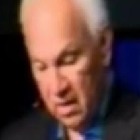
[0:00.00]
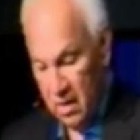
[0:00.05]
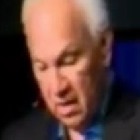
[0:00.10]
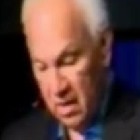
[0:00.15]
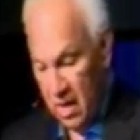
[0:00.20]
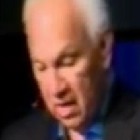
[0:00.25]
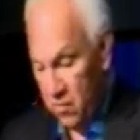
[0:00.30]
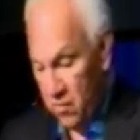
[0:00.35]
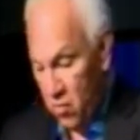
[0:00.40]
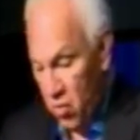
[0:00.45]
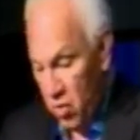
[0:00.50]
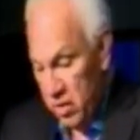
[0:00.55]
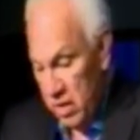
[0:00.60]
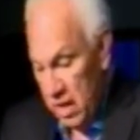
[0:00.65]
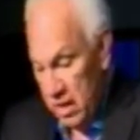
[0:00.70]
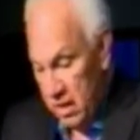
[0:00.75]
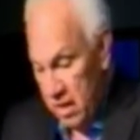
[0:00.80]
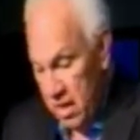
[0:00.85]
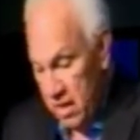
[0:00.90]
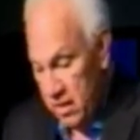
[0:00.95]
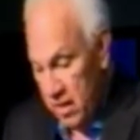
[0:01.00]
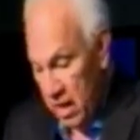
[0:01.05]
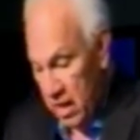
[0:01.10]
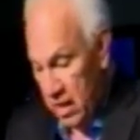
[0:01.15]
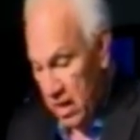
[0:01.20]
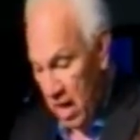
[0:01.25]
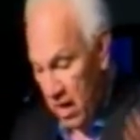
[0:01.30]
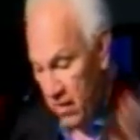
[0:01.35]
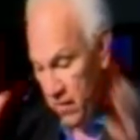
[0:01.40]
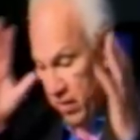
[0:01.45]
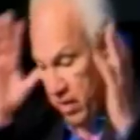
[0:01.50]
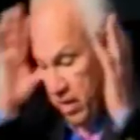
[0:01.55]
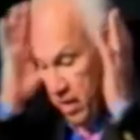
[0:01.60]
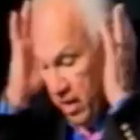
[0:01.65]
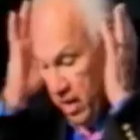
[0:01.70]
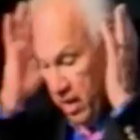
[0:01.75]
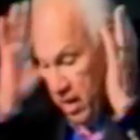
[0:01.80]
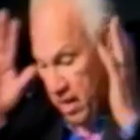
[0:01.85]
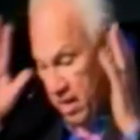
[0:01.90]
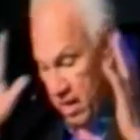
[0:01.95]
Of course, at this, they covered their
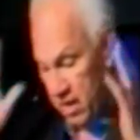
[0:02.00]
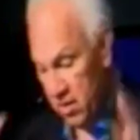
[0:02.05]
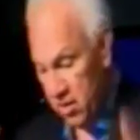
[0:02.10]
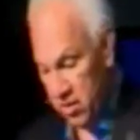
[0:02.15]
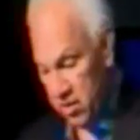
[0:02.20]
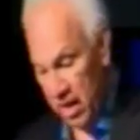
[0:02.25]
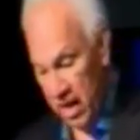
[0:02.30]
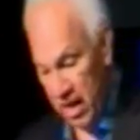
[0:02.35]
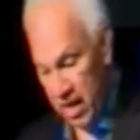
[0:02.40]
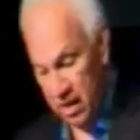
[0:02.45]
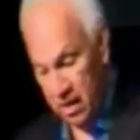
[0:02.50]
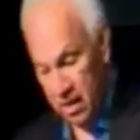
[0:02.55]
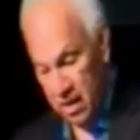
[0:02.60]
ears and